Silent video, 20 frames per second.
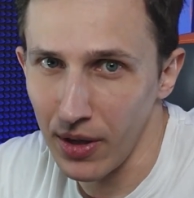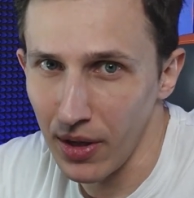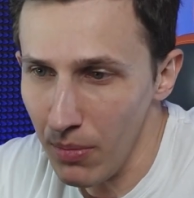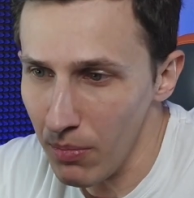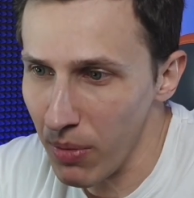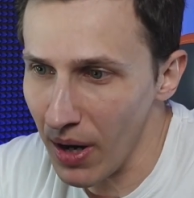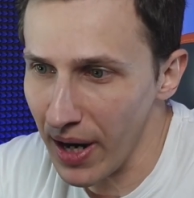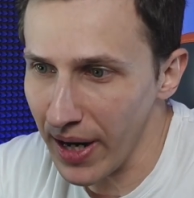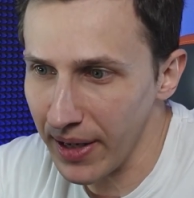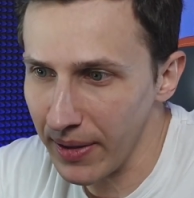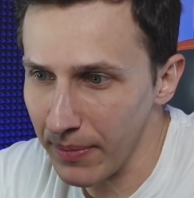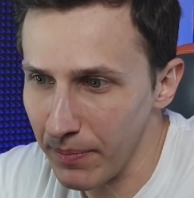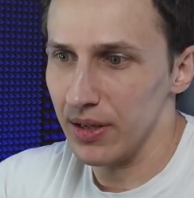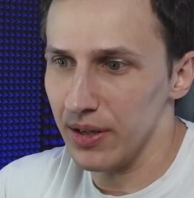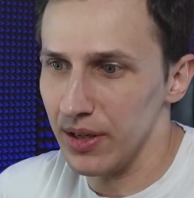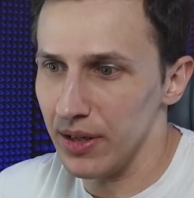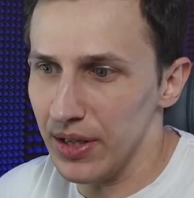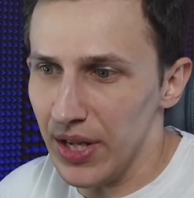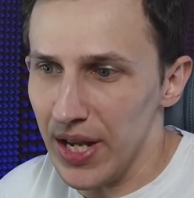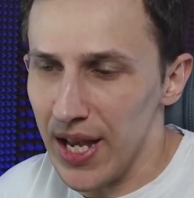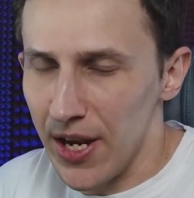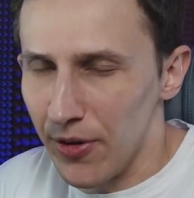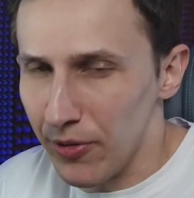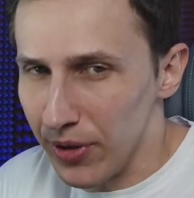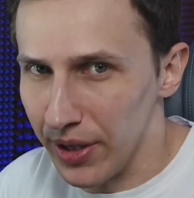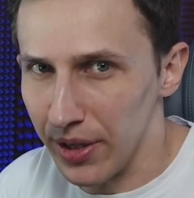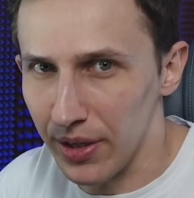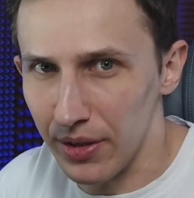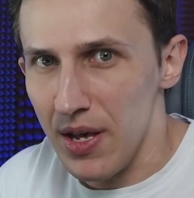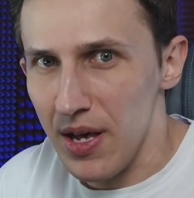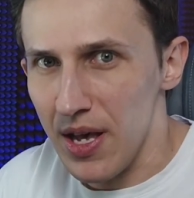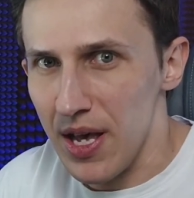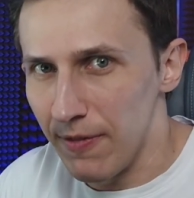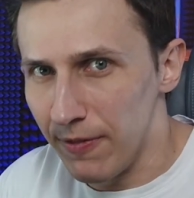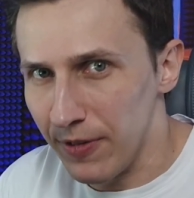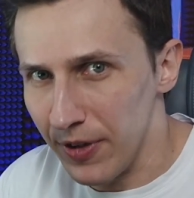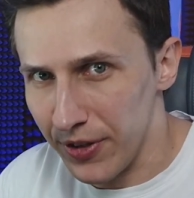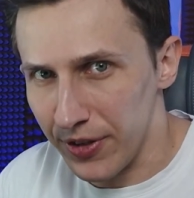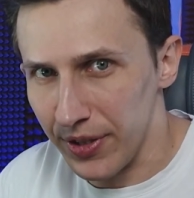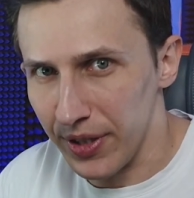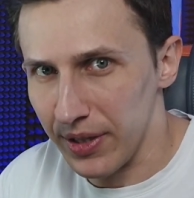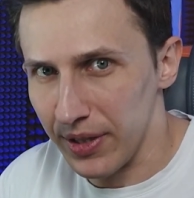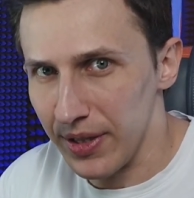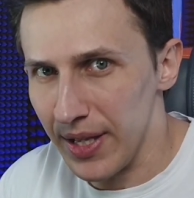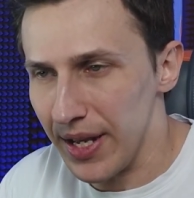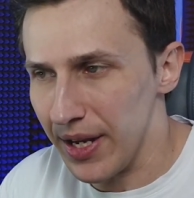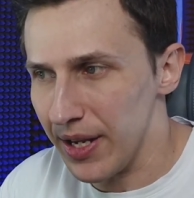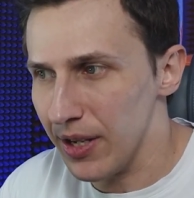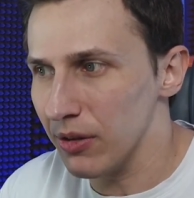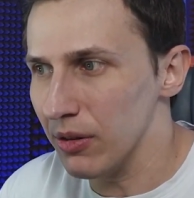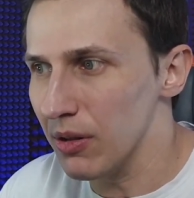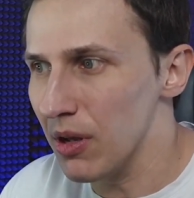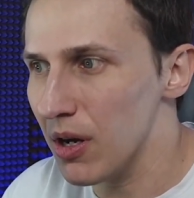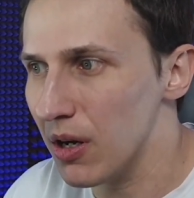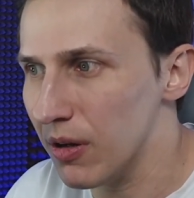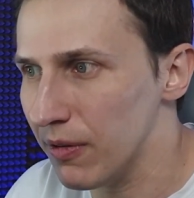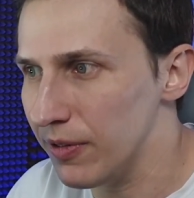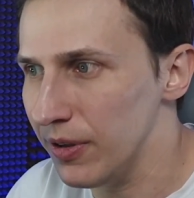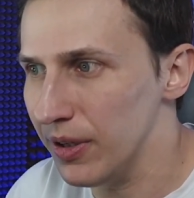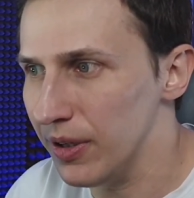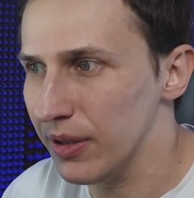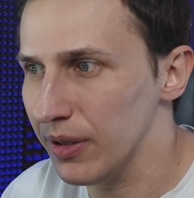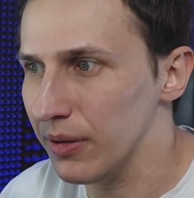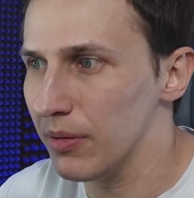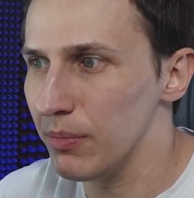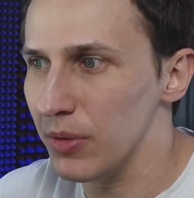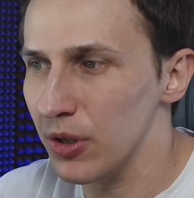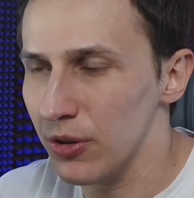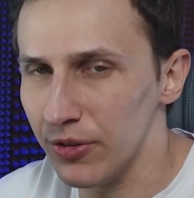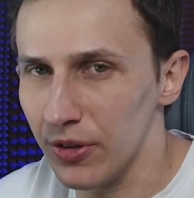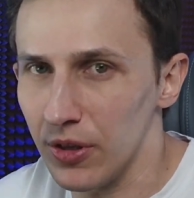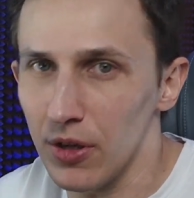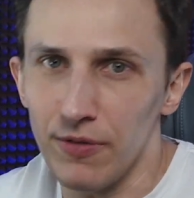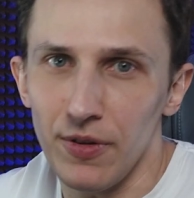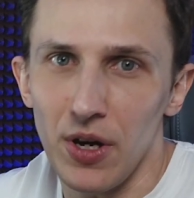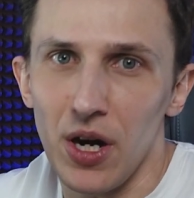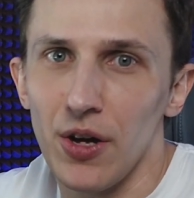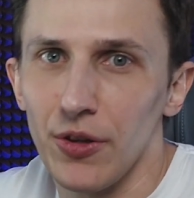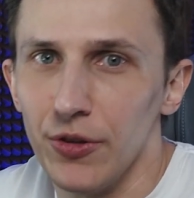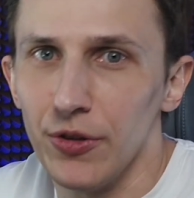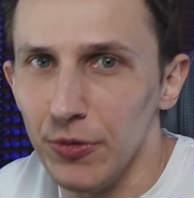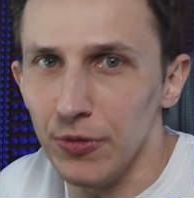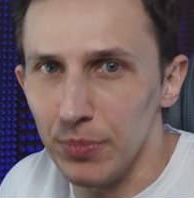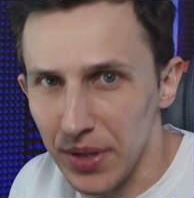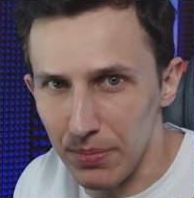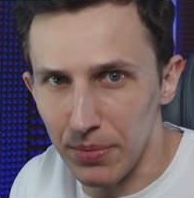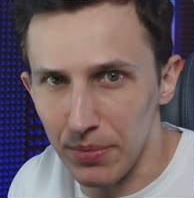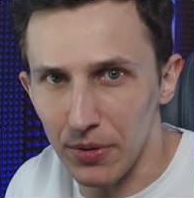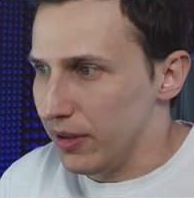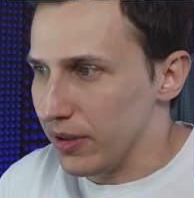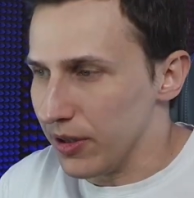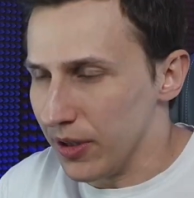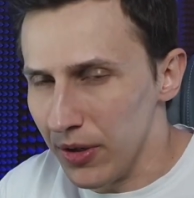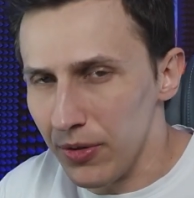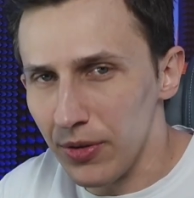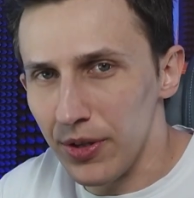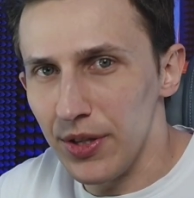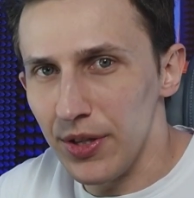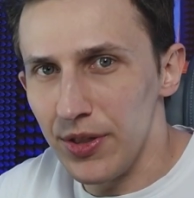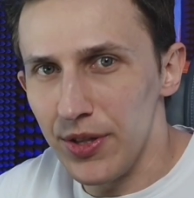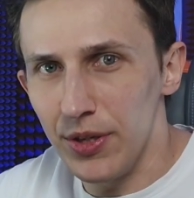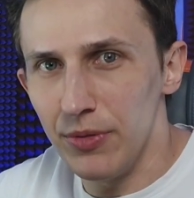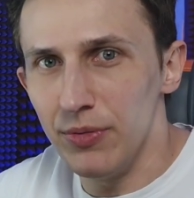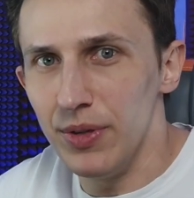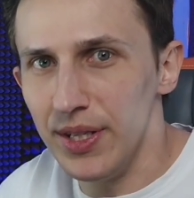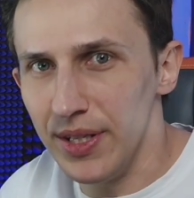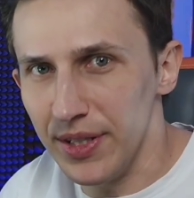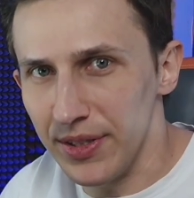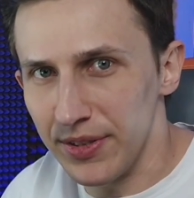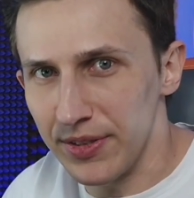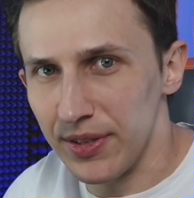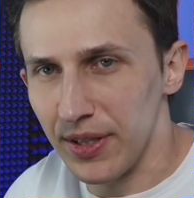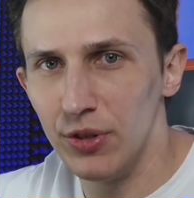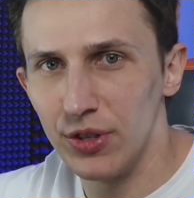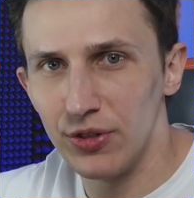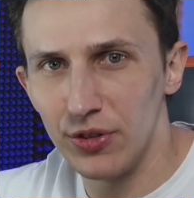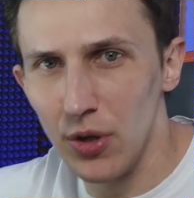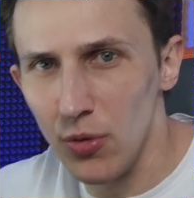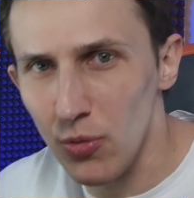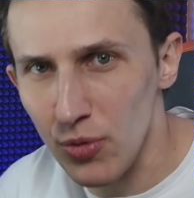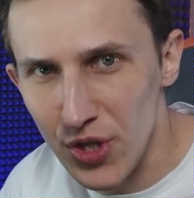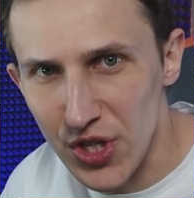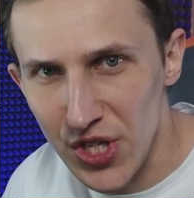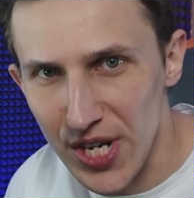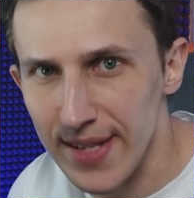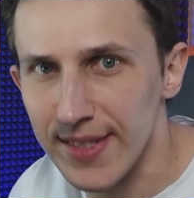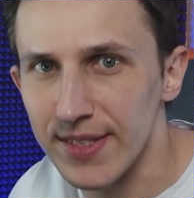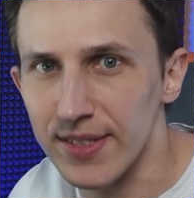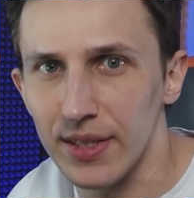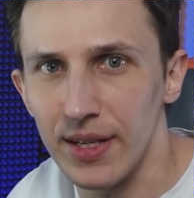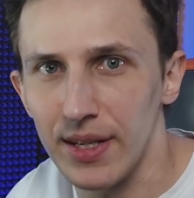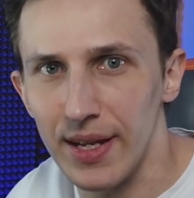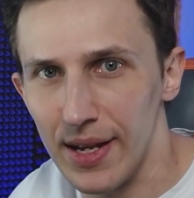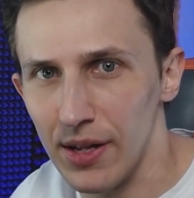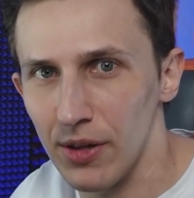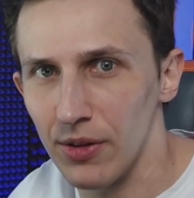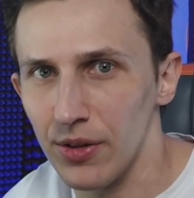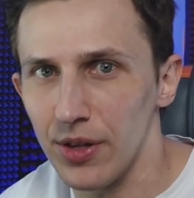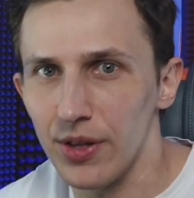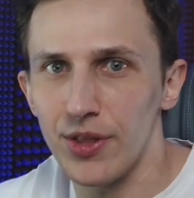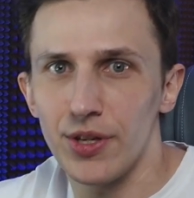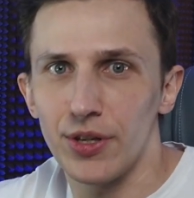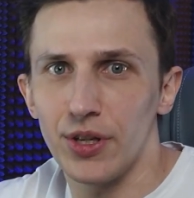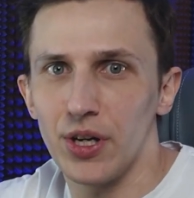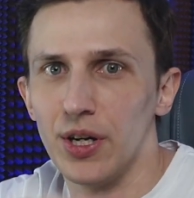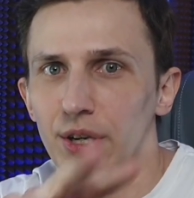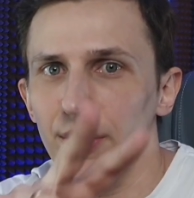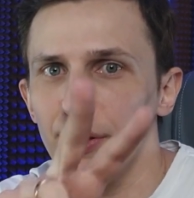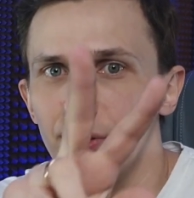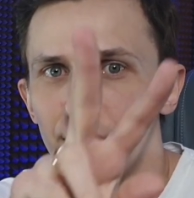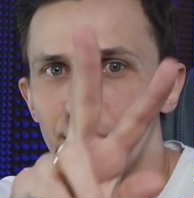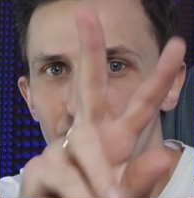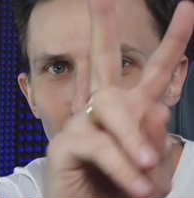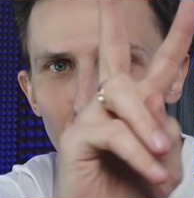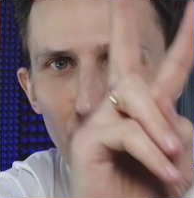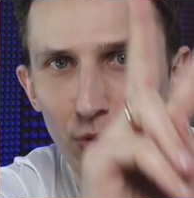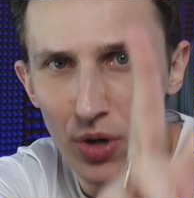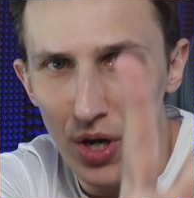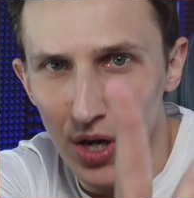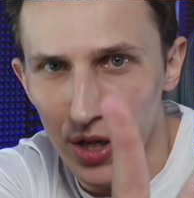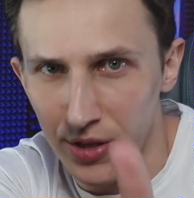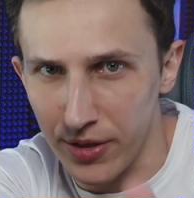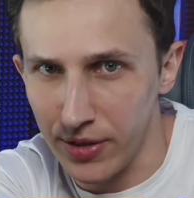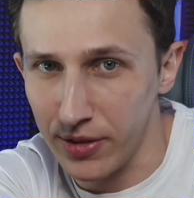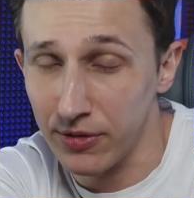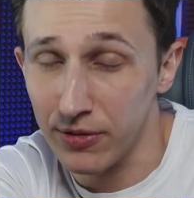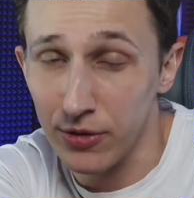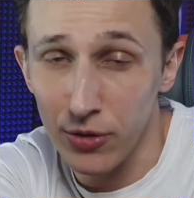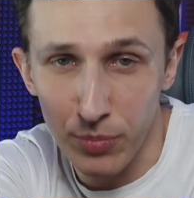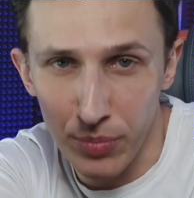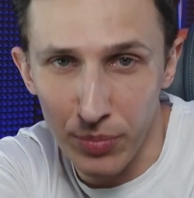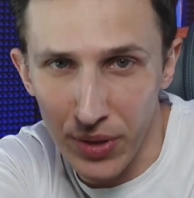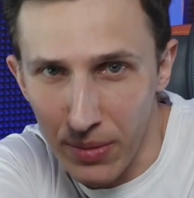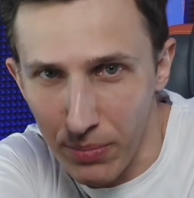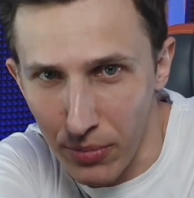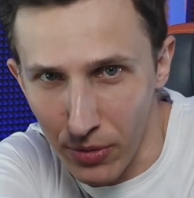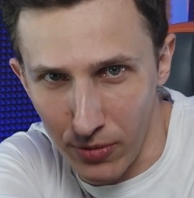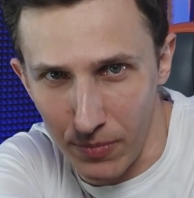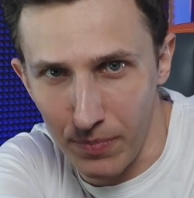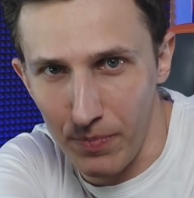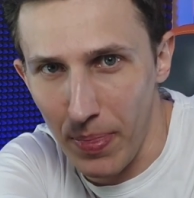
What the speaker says: By inheriting everything that he loved in the music of other people. You know that there is no chance in hell that there are 2 artists, 2 people